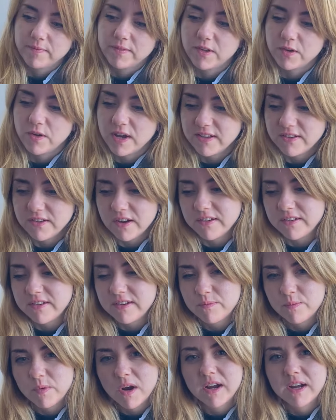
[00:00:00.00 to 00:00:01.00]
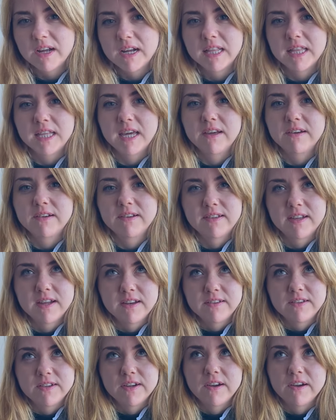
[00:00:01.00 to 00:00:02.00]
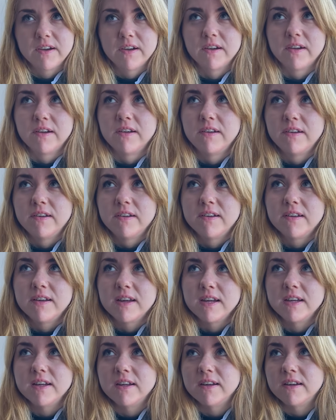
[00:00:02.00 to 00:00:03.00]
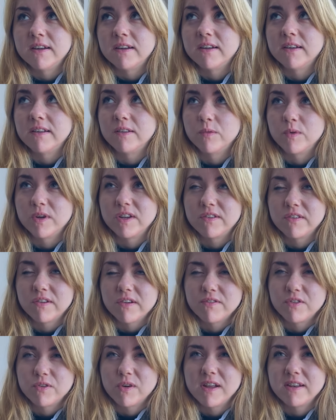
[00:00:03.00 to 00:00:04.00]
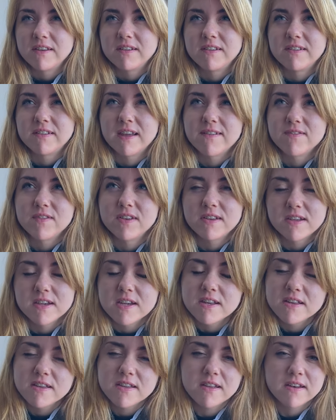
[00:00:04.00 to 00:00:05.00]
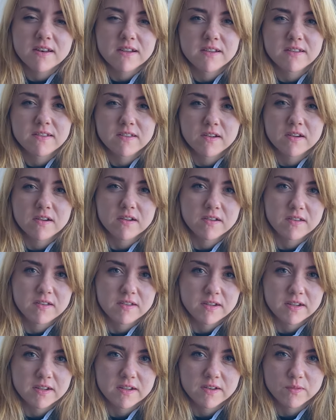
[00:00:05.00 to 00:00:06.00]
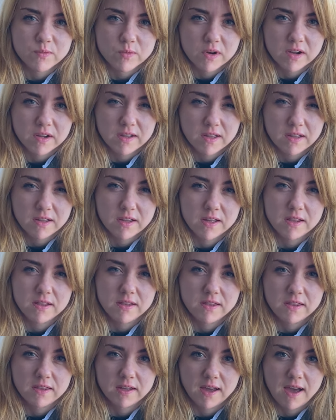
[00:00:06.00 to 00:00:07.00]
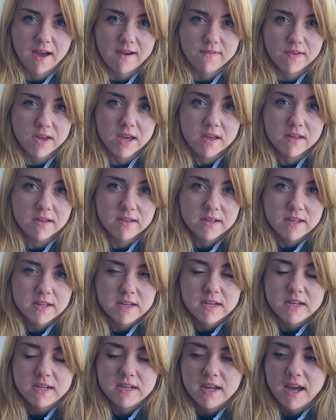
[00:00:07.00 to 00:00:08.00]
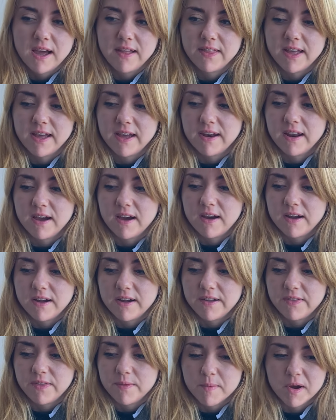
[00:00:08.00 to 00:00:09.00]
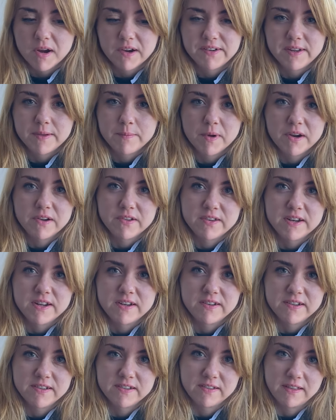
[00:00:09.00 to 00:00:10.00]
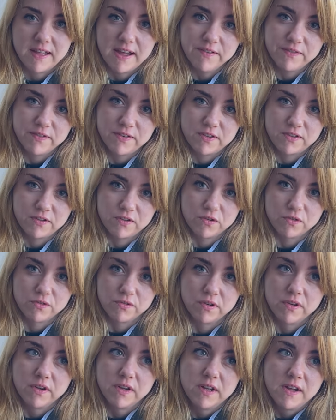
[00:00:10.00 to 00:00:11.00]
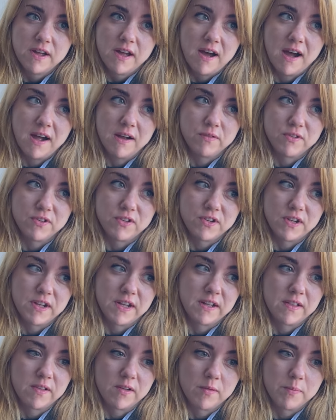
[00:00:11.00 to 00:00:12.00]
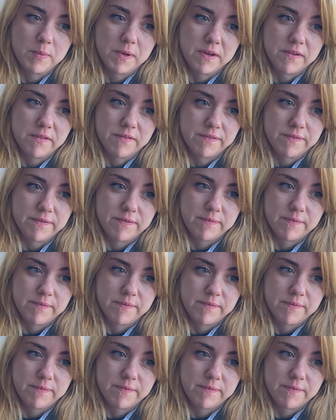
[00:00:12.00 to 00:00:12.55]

So I started working at the GALE Centre in the winter of 2017, and I started working in the cafe, and then the marketing person had just left, so I was doing a little bit of